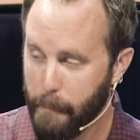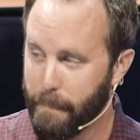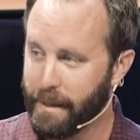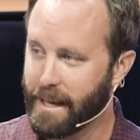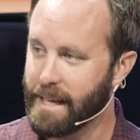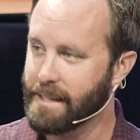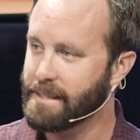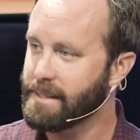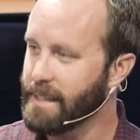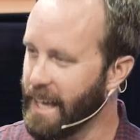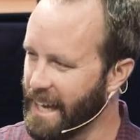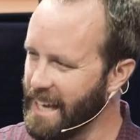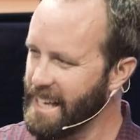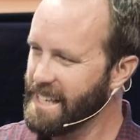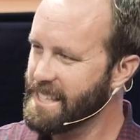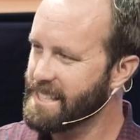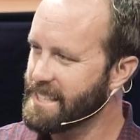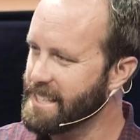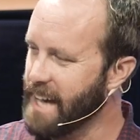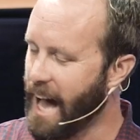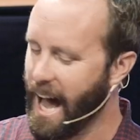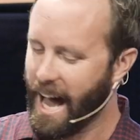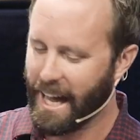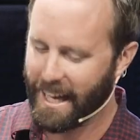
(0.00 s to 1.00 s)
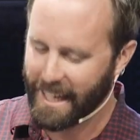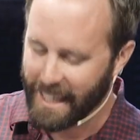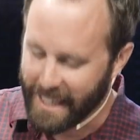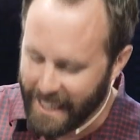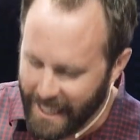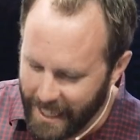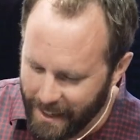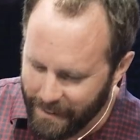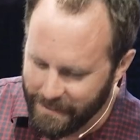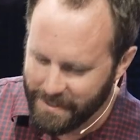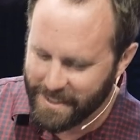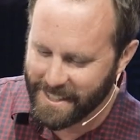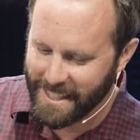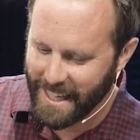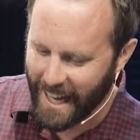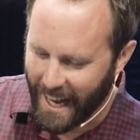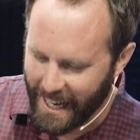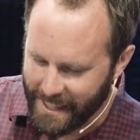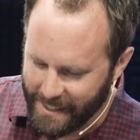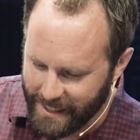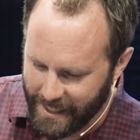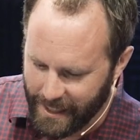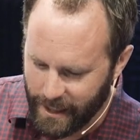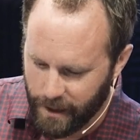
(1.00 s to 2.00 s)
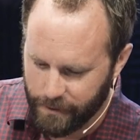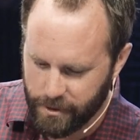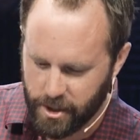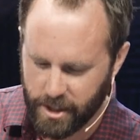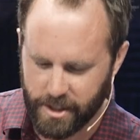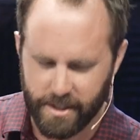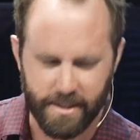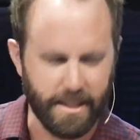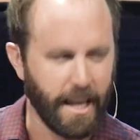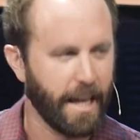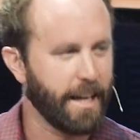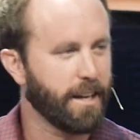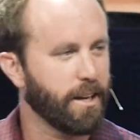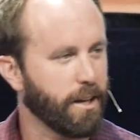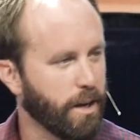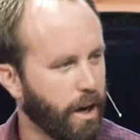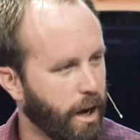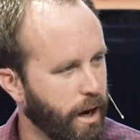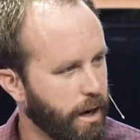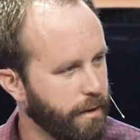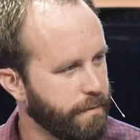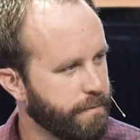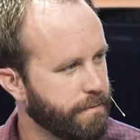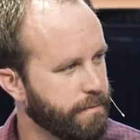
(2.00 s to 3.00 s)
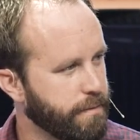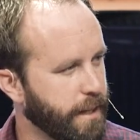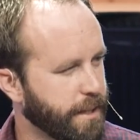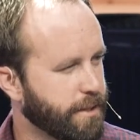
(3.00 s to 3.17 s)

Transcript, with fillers: because lay aside gives the idea of just take it off,